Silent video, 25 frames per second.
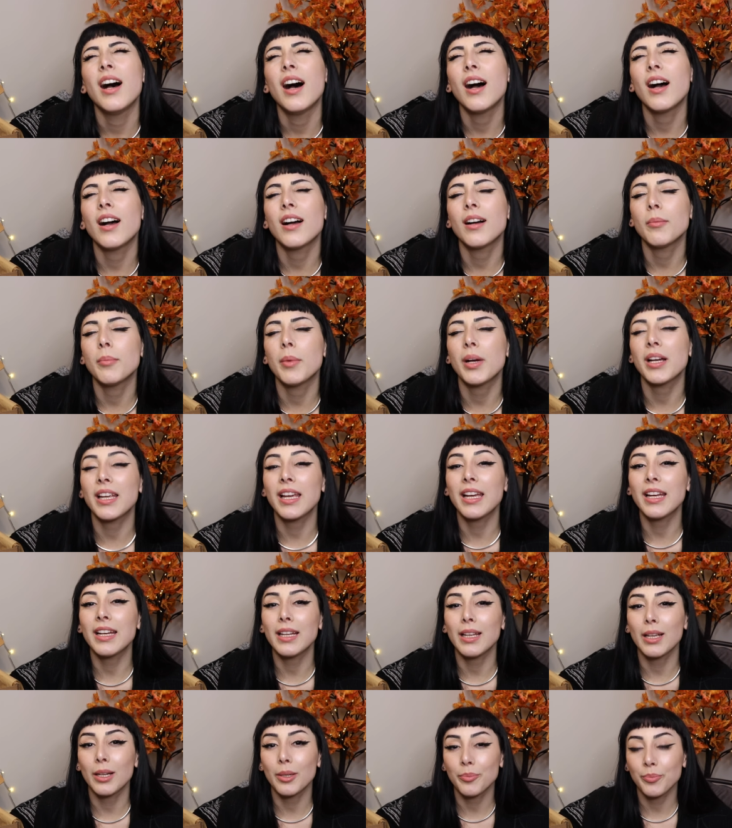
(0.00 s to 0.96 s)
Um,
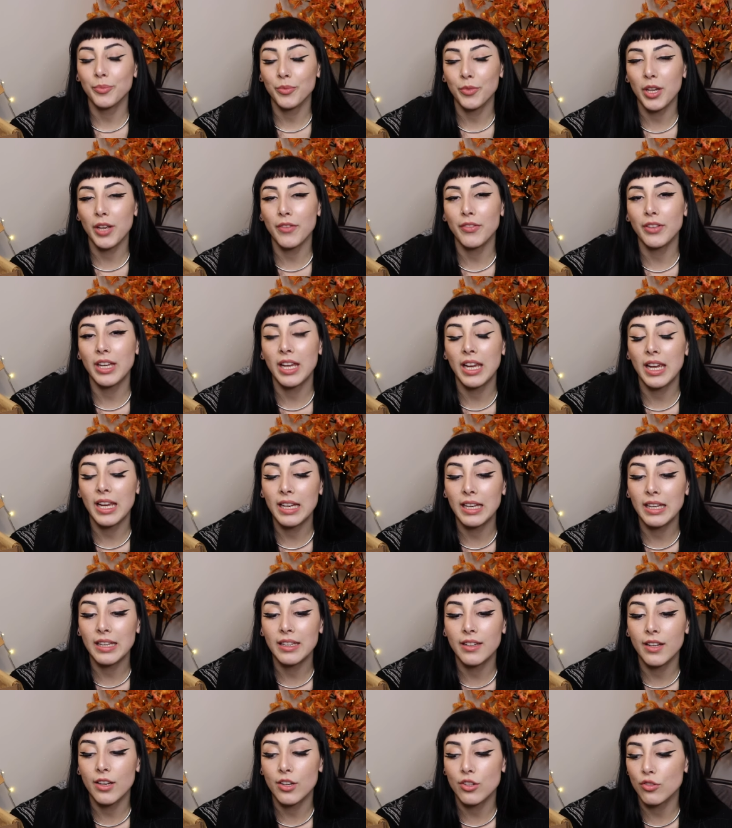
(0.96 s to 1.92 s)
Acadia. We have
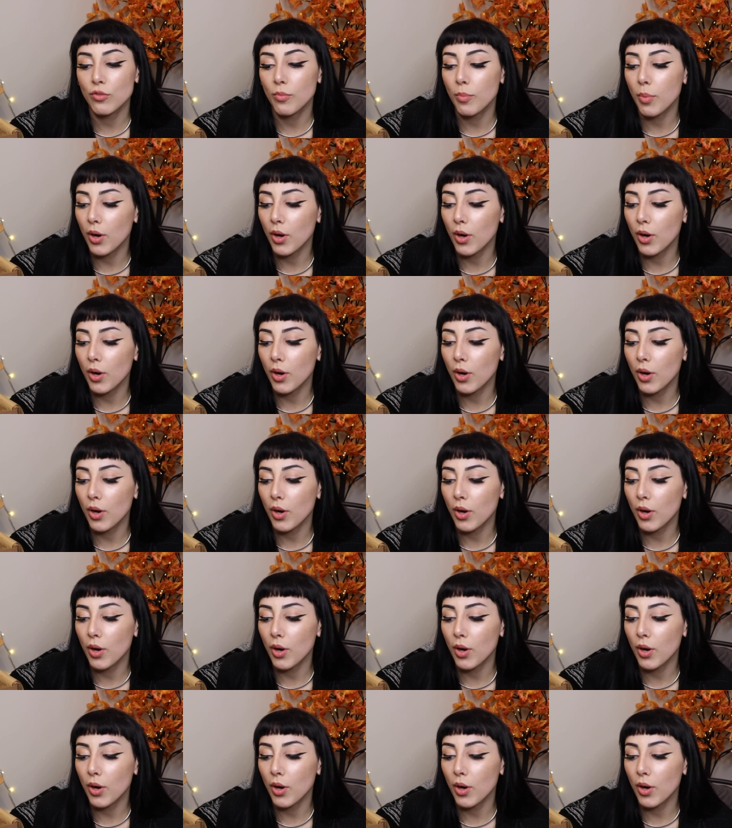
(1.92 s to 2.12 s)
Acadia National